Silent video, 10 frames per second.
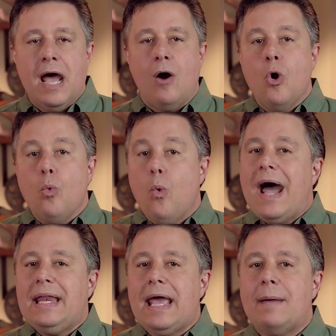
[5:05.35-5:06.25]
Now,
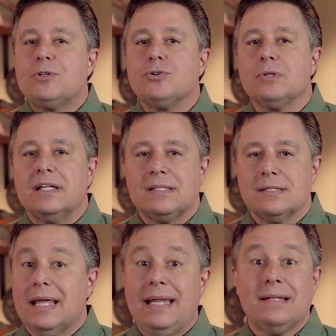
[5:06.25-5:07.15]
wide aperture
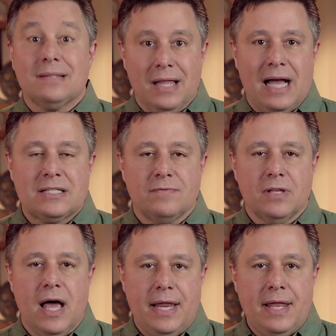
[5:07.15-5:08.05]
lenses let in lots of
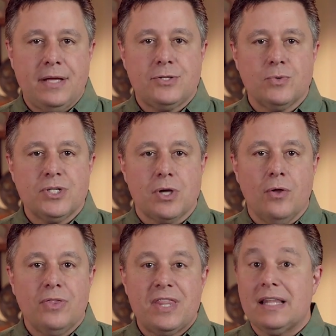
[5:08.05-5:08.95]
light, and as a
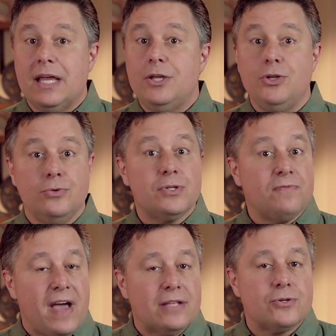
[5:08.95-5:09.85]
result, they let you use a
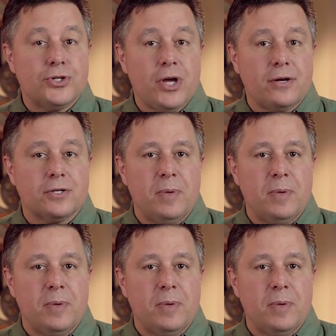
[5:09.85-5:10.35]
faster shutter